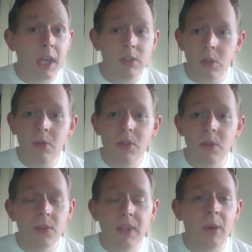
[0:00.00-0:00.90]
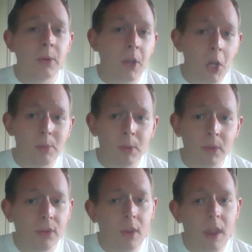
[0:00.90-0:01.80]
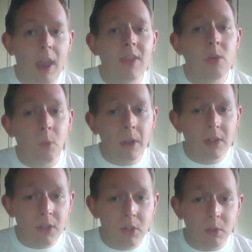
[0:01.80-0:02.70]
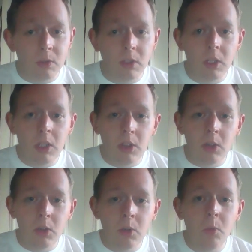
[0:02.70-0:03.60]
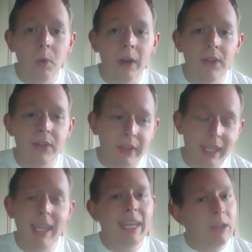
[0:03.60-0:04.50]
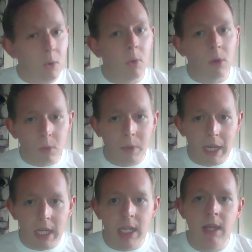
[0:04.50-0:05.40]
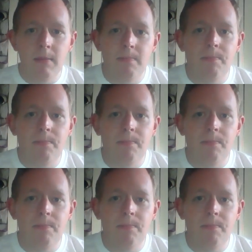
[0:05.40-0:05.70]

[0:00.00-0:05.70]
two students that were nobles, then one student who was the king or queen.